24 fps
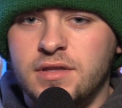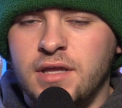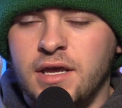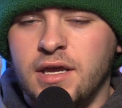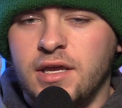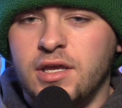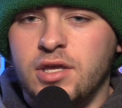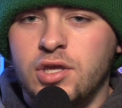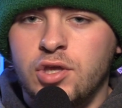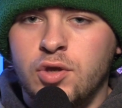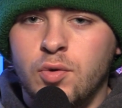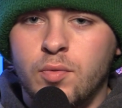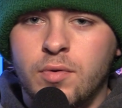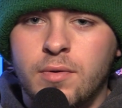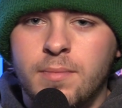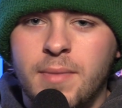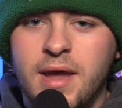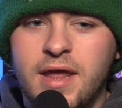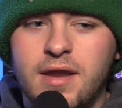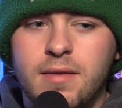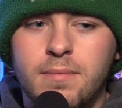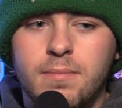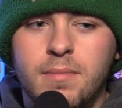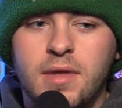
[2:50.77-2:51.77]
Like, you were
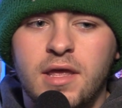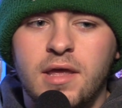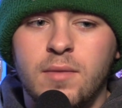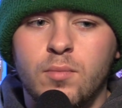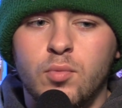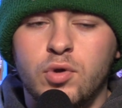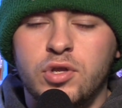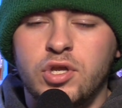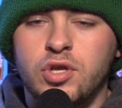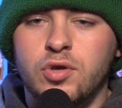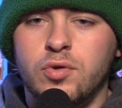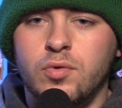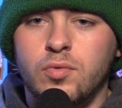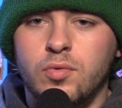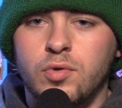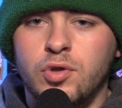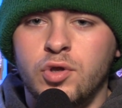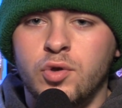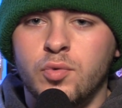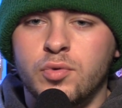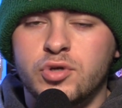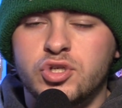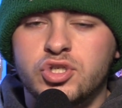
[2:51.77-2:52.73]
made a meme when you